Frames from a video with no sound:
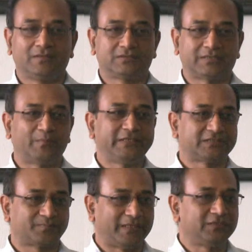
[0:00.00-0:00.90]
Somebody
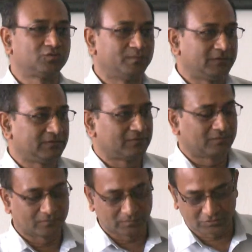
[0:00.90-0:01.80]
explained to me,
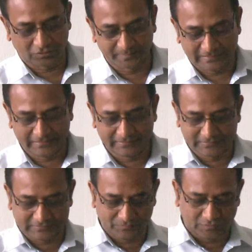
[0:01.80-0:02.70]
one of the top
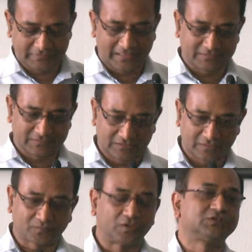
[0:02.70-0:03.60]
scientists, he was Director General
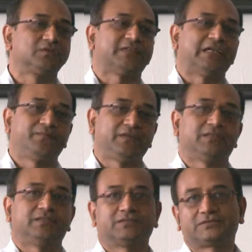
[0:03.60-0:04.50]
of Council of Scientific and
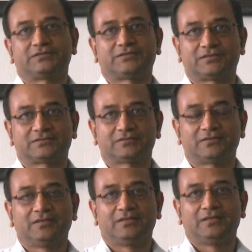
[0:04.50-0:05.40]
Industrial Research.
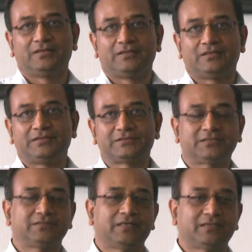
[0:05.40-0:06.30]
He
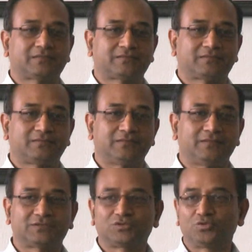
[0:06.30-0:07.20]
said that
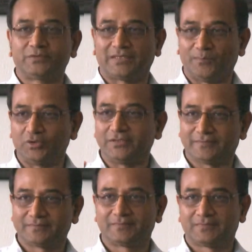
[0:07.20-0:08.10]
is to do with ammonia.
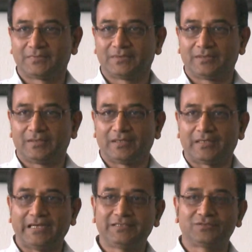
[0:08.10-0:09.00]
And
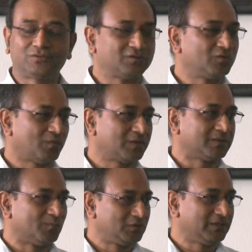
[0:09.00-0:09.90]
I did not know what
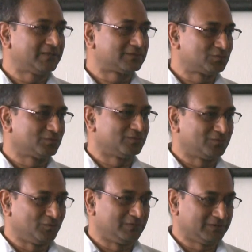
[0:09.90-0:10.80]
ammonia has to
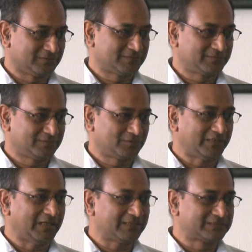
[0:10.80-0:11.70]
do in this. So I
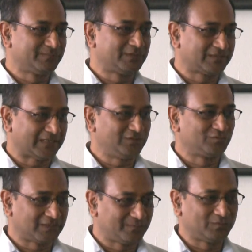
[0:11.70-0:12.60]
asked him that, can you
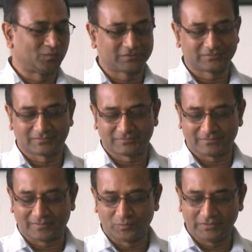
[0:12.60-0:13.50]
tell me what is
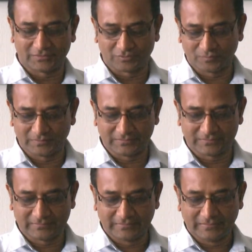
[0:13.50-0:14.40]
ammonia has to do with
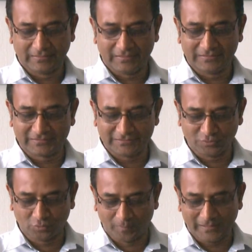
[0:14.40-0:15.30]
this? He said, you
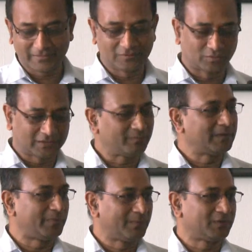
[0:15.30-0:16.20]
go back and look at my
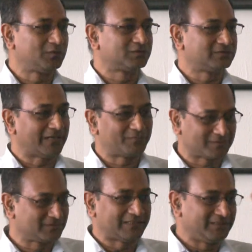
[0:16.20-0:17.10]
paper, which I've
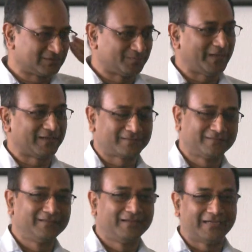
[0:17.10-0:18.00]
written 10 years back.
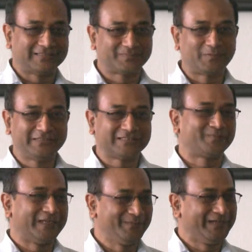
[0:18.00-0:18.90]
I said, please explain me,